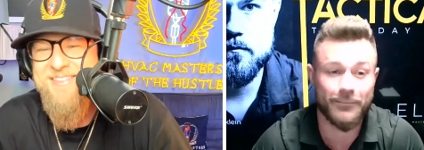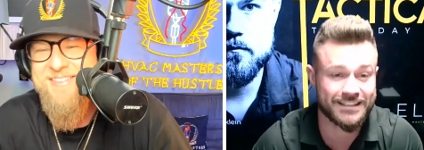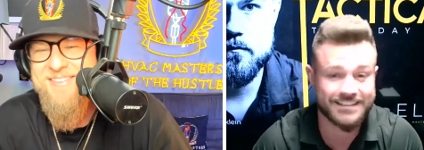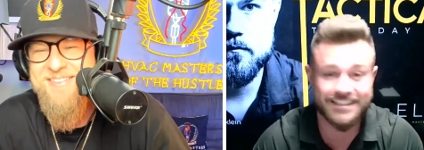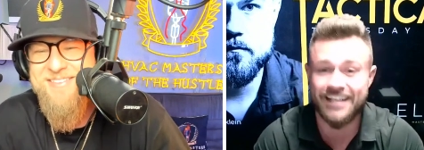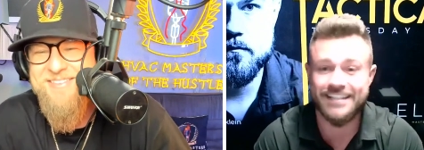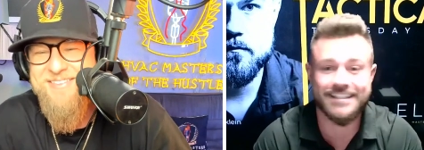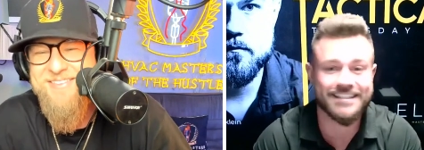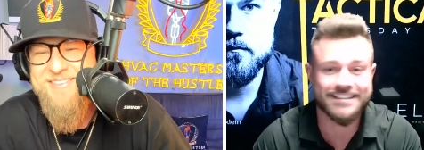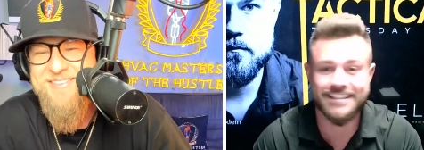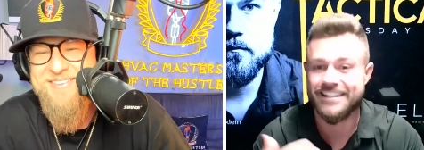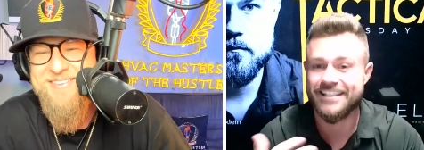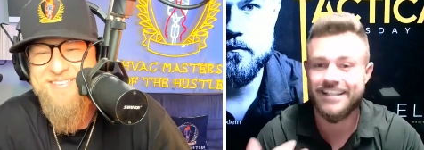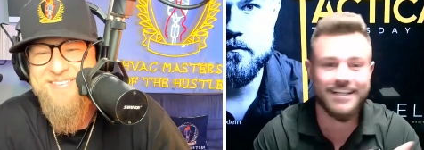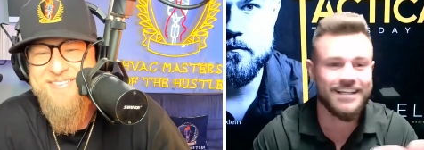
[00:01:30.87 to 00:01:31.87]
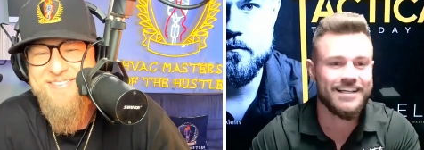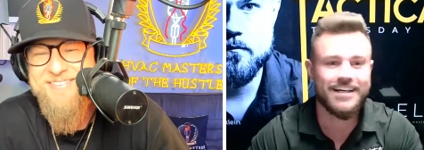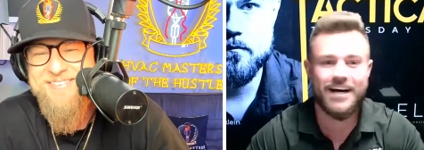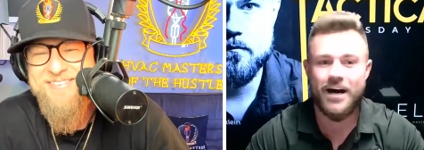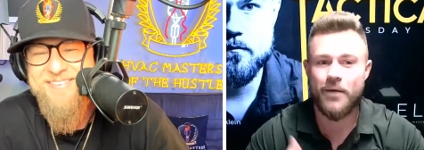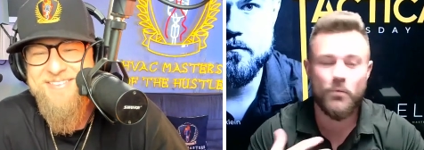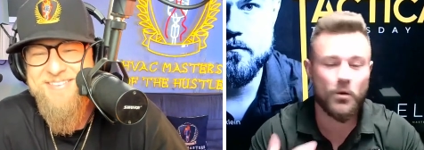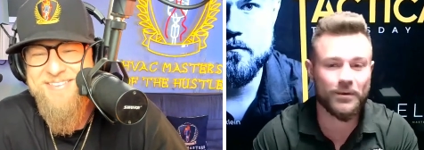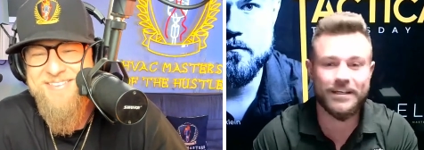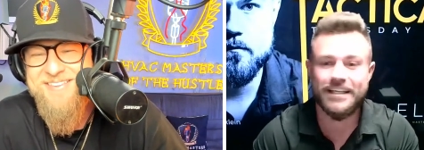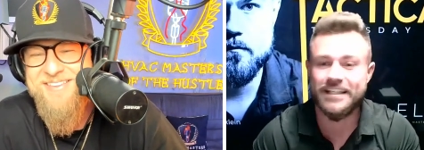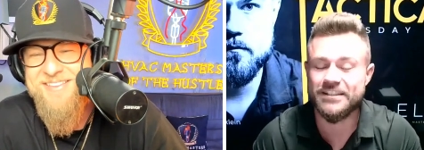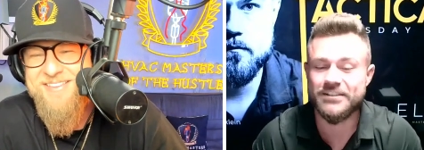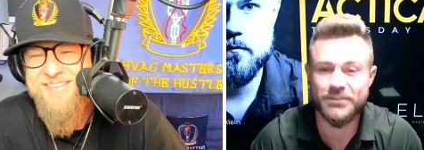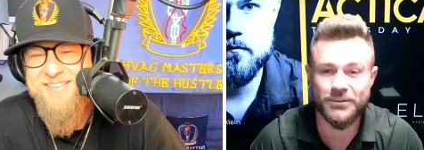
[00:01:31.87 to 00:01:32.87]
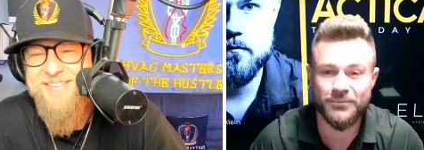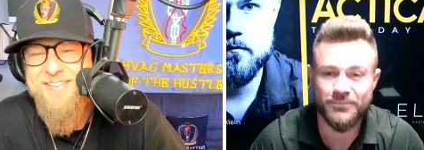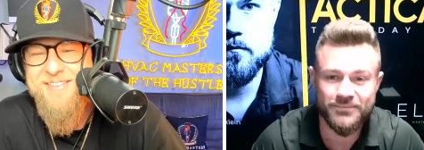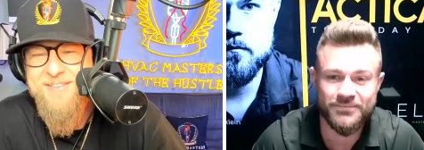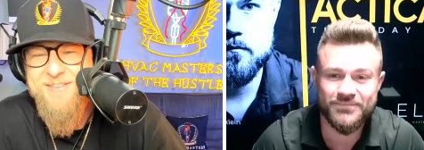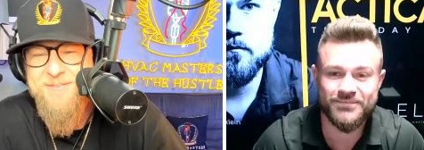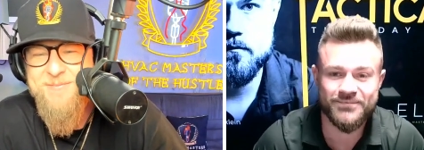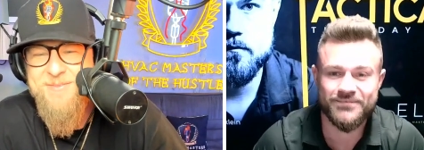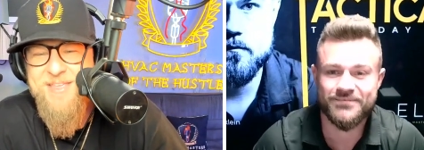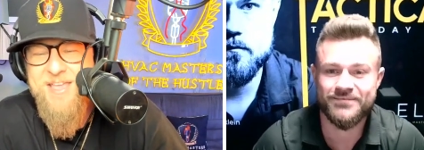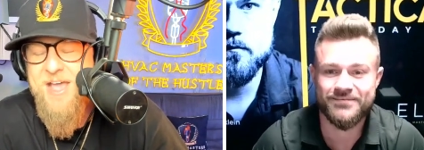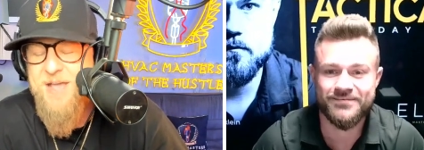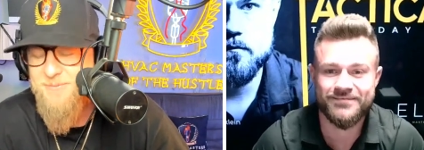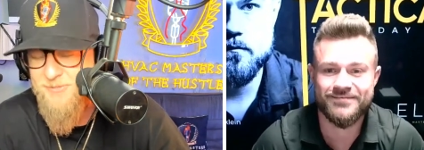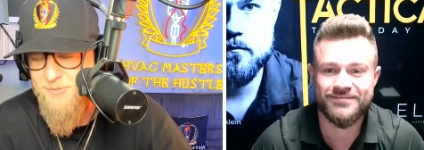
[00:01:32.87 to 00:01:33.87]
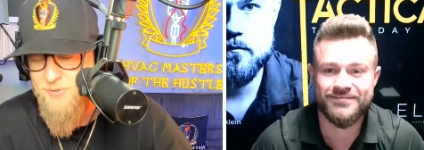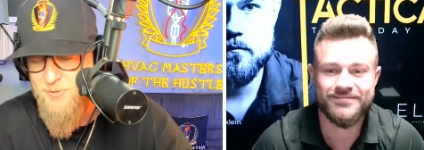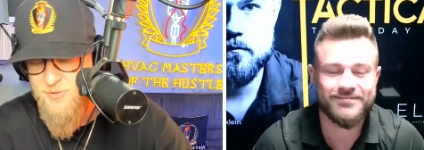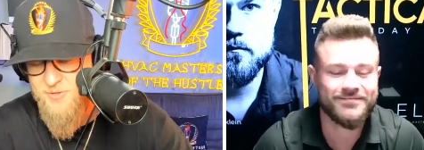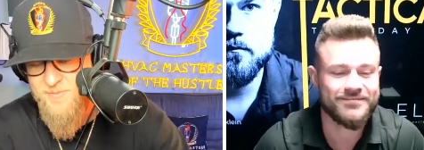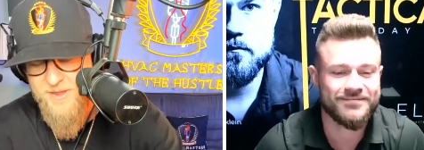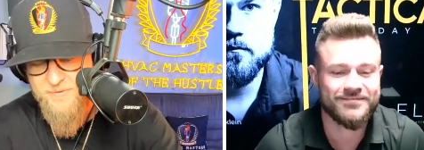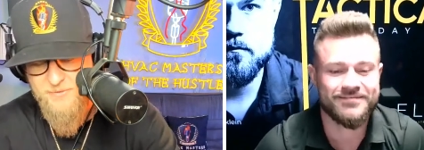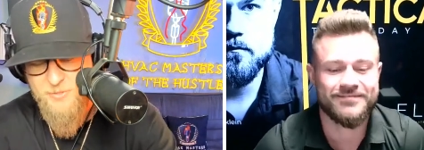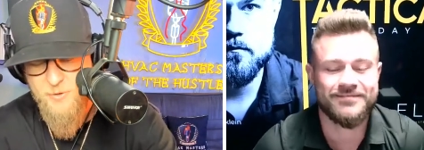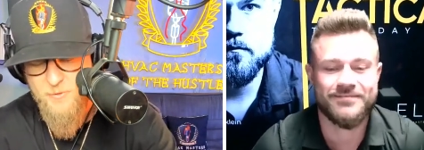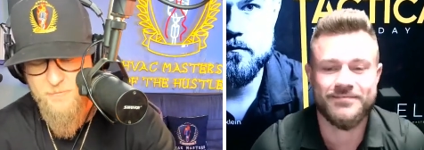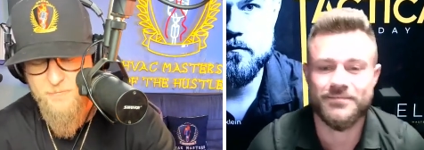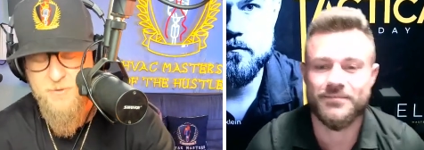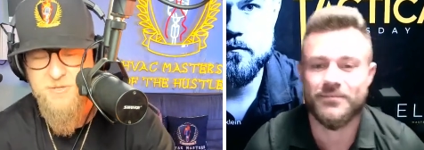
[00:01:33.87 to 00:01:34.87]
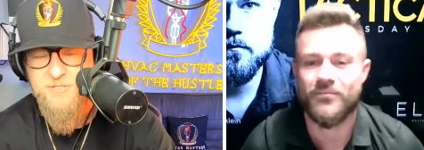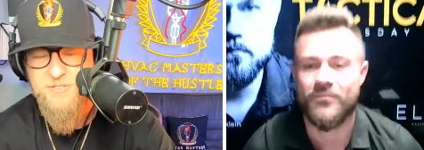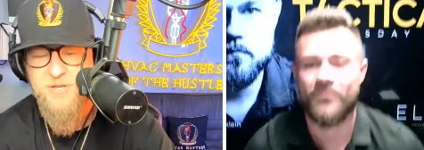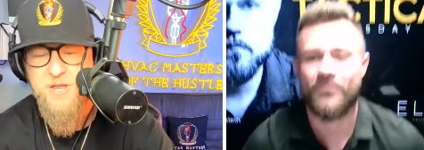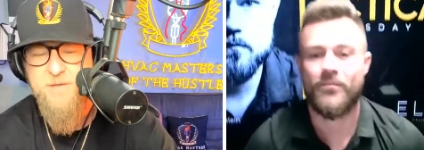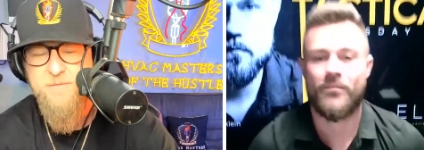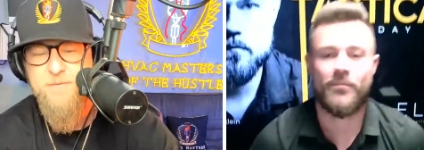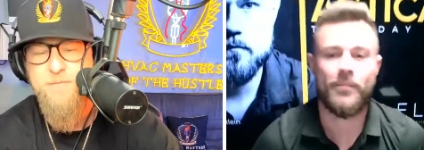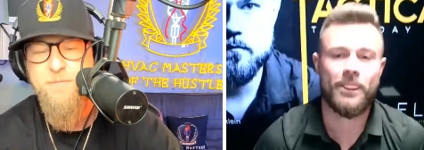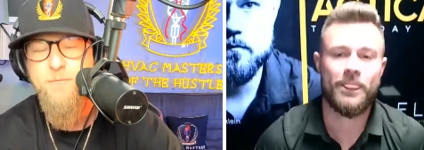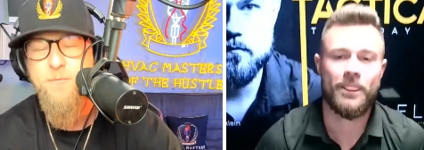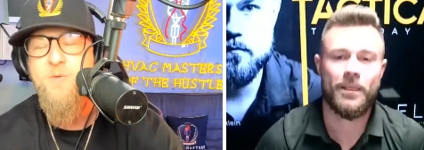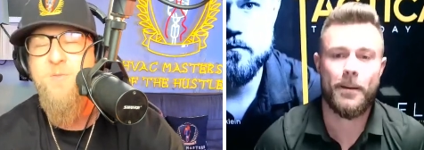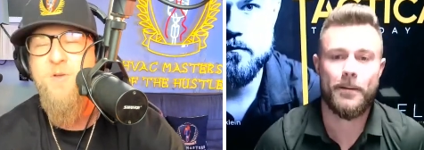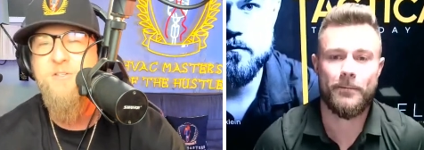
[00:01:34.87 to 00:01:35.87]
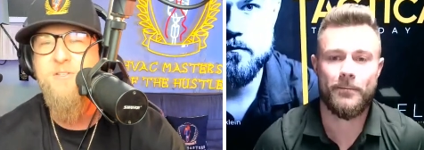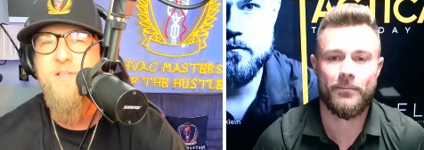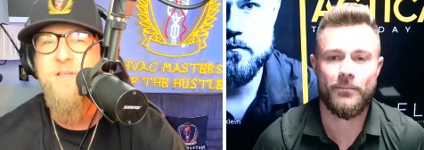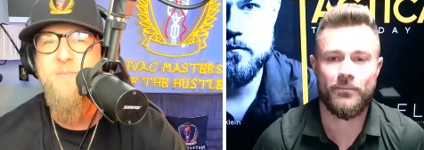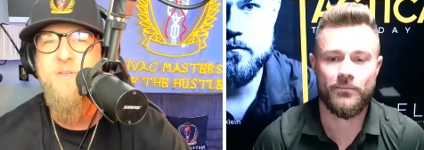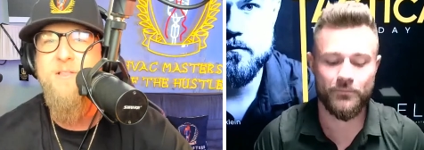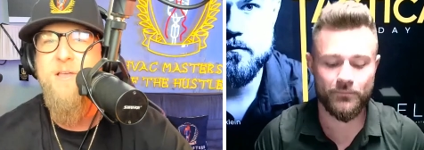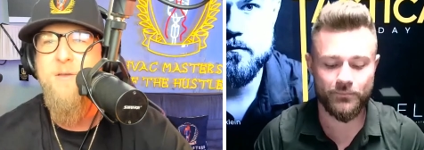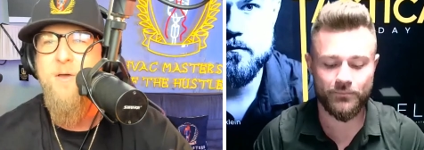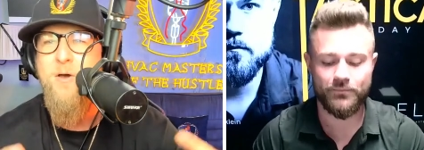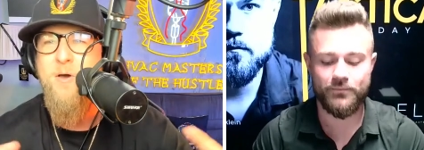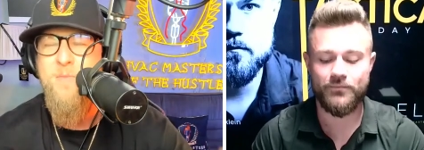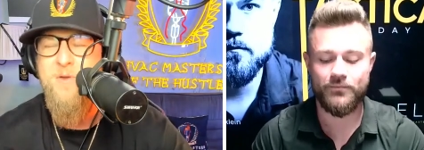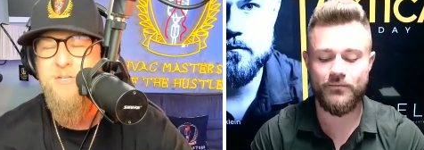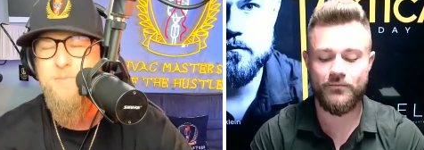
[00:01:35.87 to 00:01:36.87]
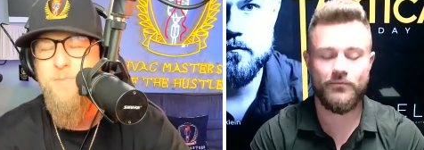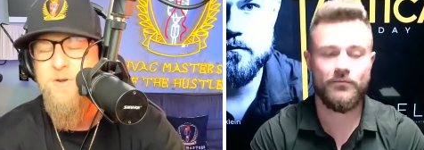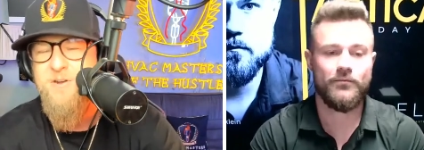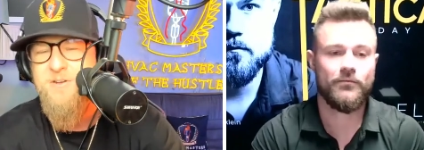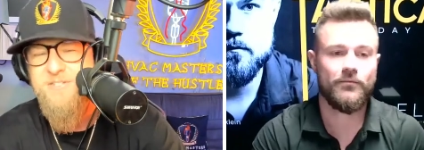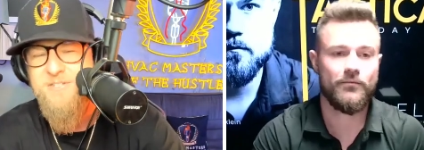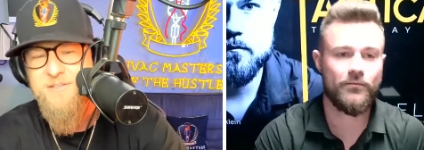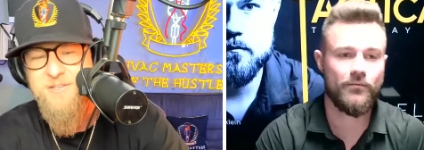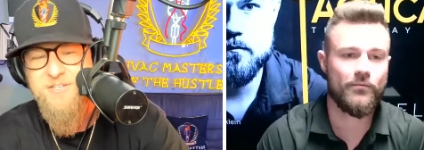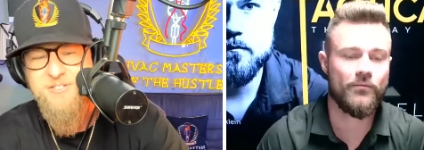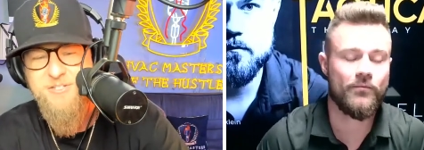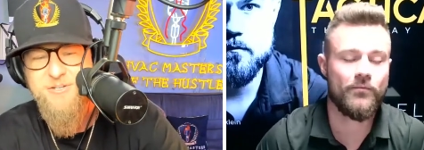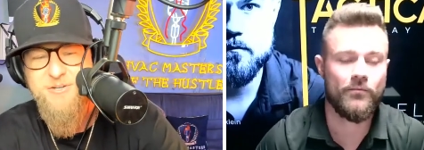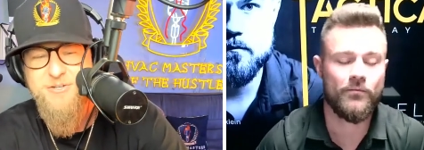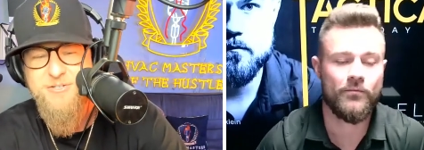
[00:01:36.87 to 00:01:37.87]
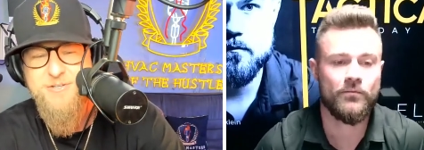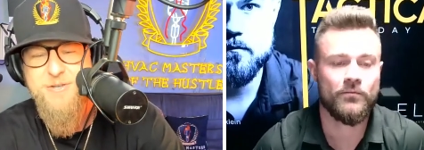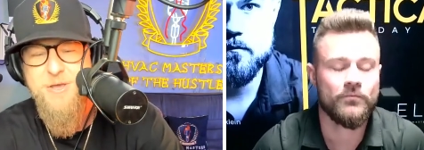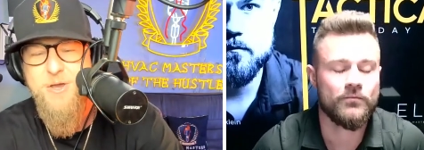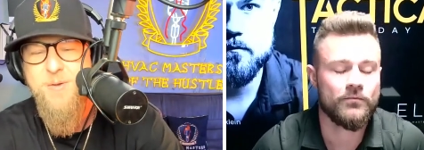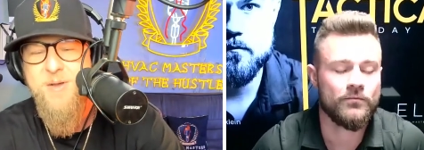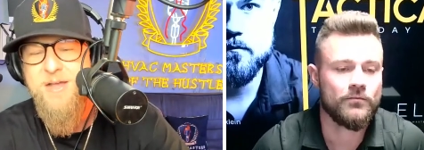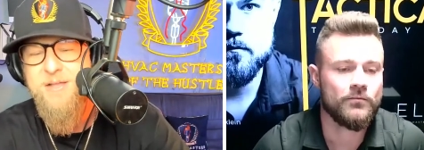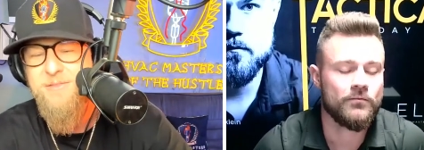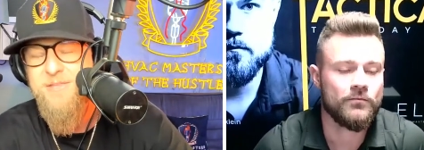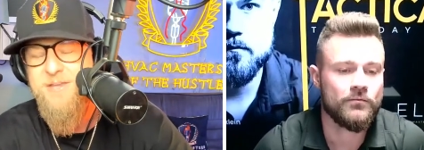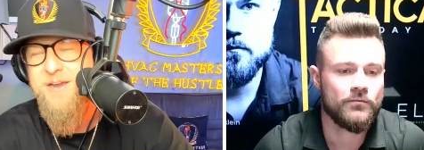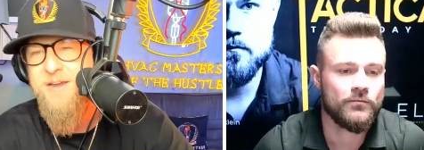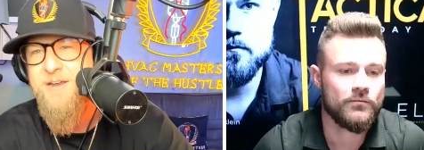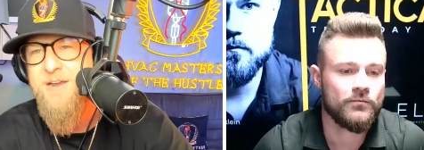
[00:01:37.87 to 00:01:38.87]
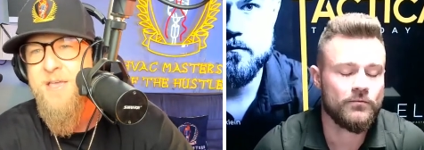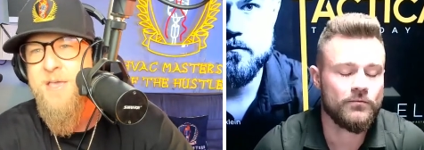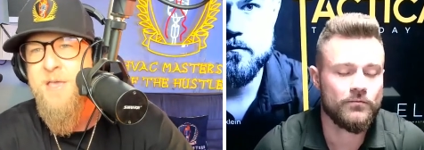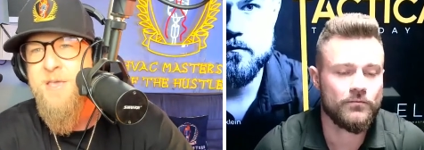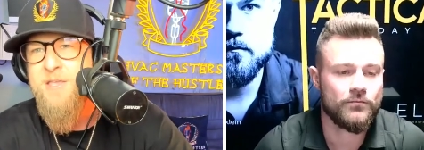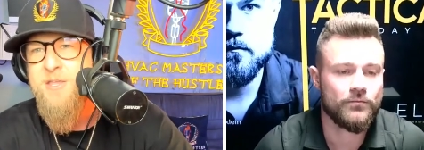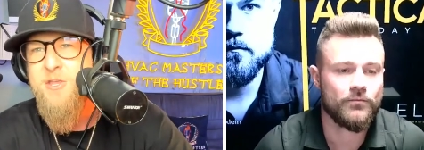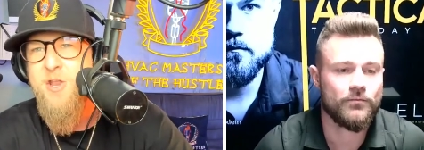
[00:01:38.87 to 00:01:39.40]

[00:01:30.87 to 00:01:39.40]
Speaker 1: excited to see um, what we get into.
Speaker 2: Absolutely, man. So first off and foremost, let me let all my Spartans and listeners know out there. You